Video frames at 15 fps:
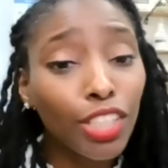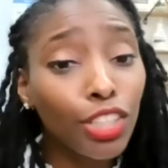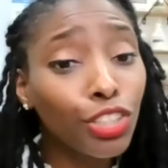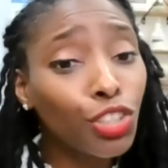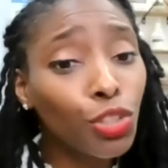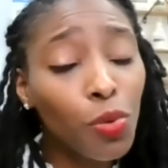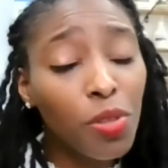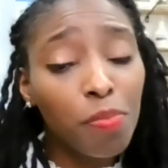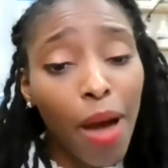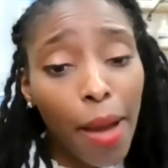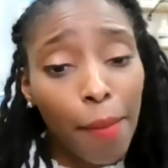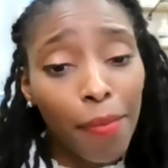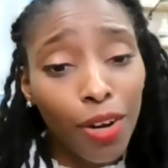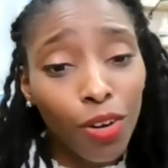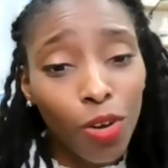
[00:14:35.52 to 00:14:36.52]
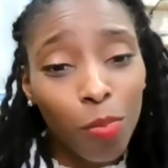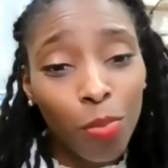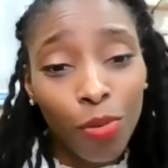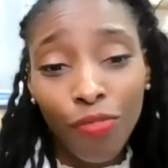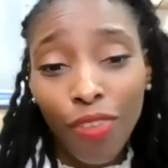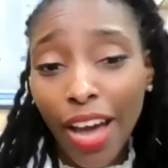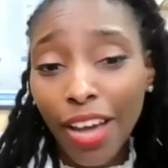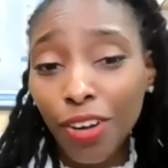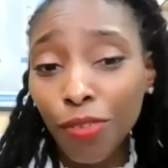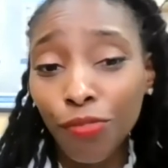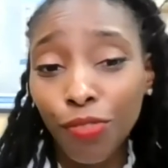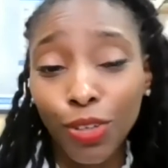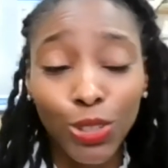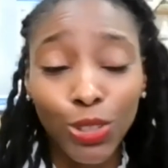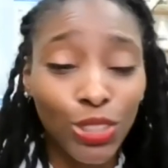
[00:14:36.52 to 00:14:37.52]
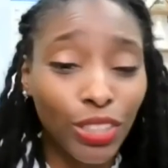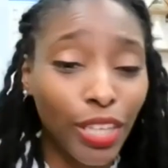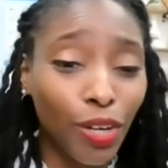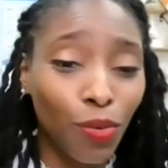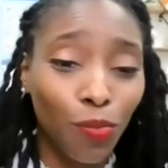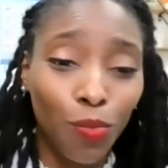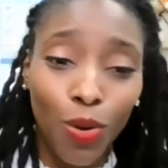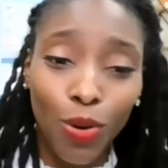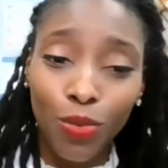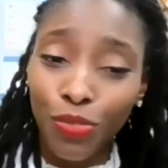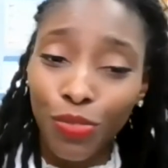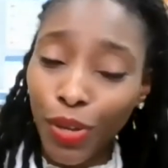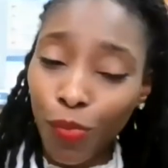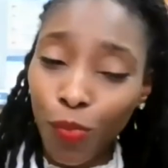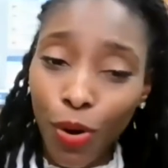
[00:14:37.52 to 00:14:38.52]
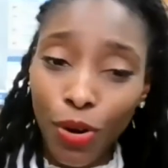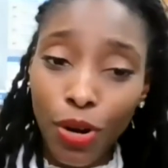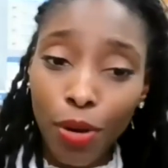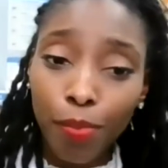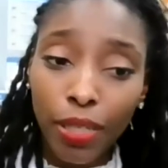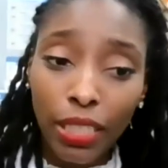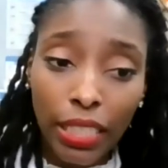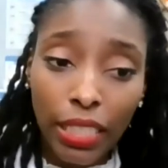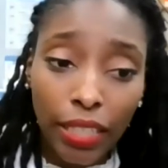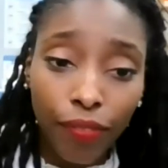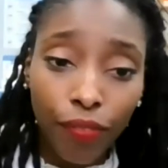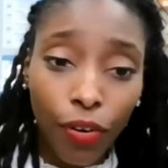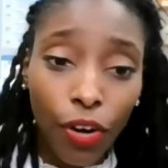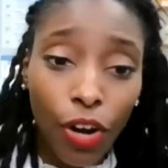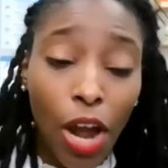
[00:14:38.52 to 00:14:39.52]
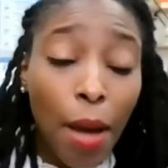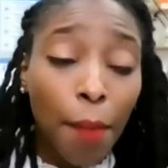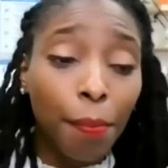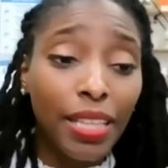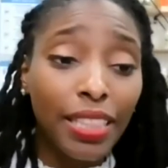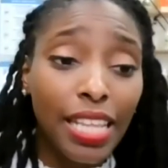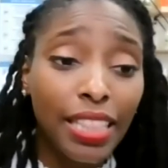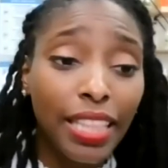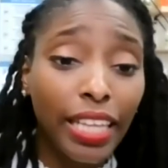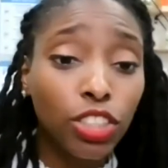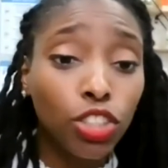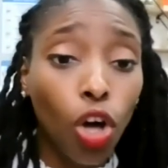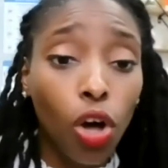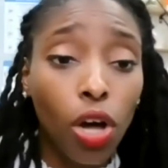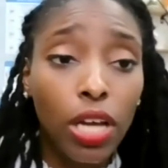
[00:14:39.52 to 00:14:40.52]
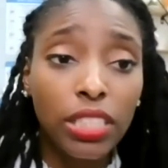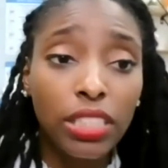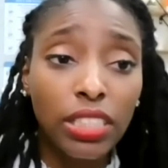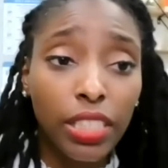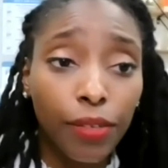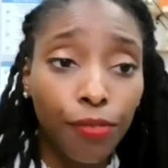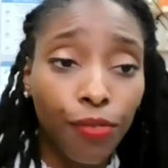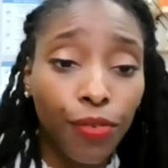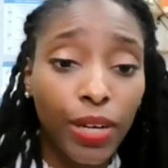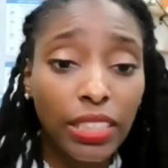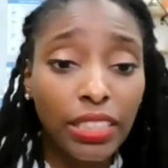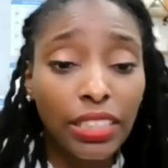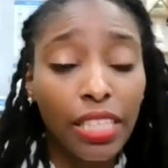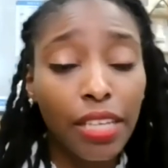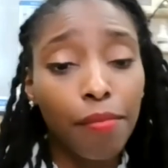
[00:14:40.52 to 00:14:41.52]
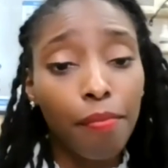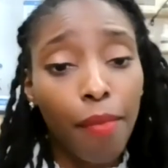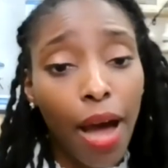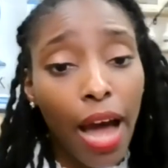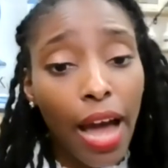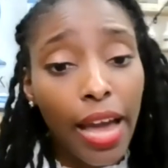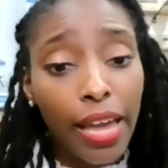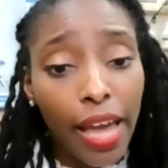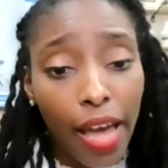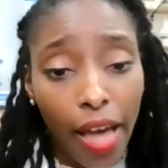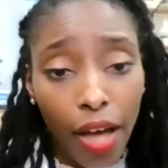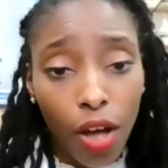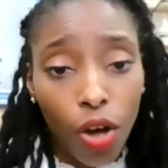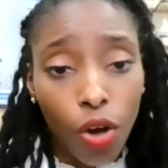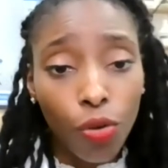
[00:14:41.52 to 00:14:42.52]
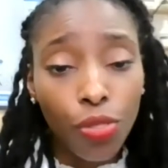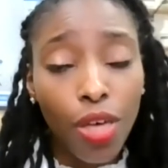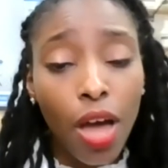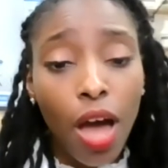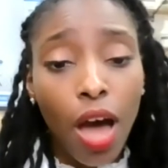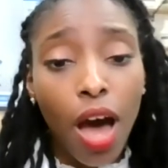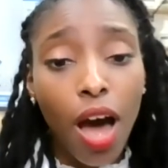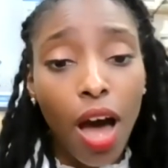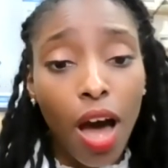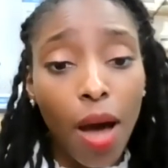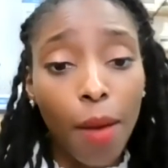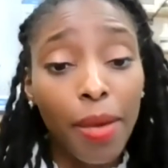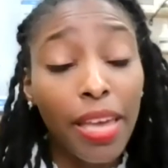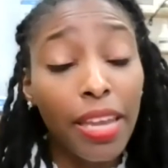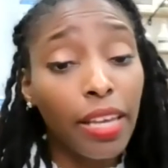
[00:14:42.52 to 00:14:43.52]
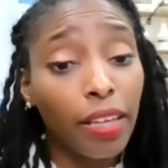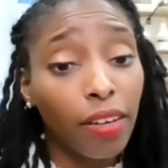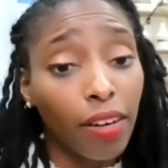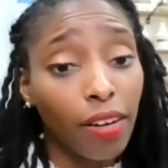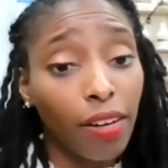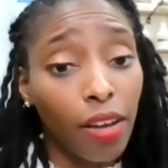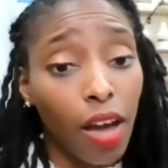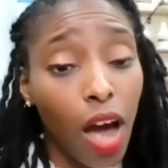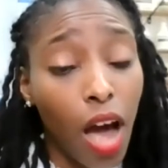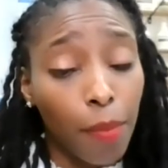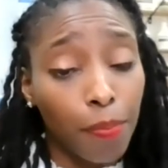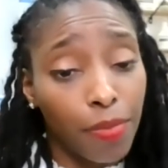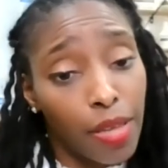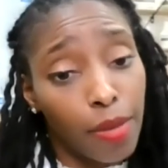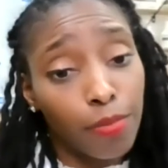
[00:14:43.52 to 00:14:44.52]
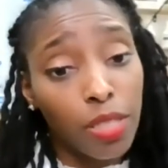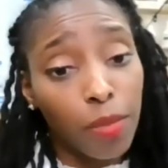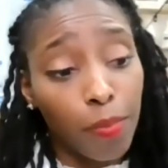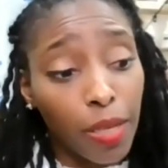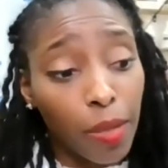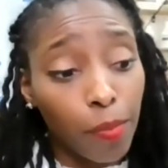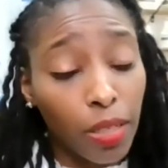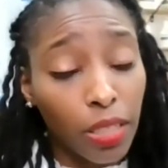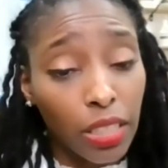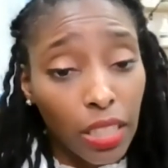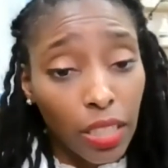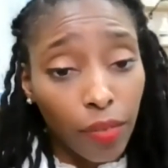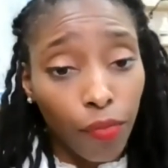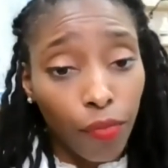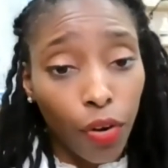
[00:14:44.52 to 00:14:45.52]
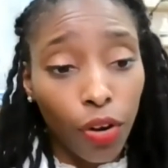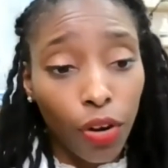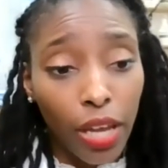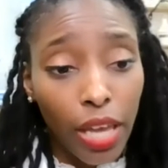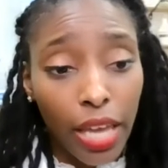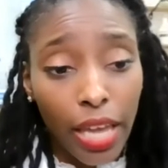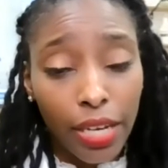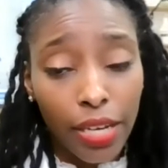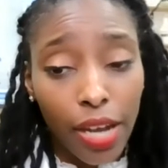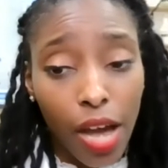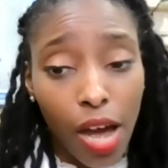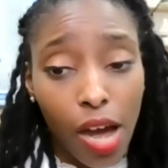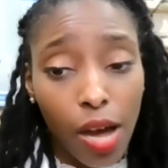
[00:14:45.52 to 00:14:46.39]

issue with my medical provider. First, they weren't a believer, but then they saw a difference in my health, and it opted them to be a believer. And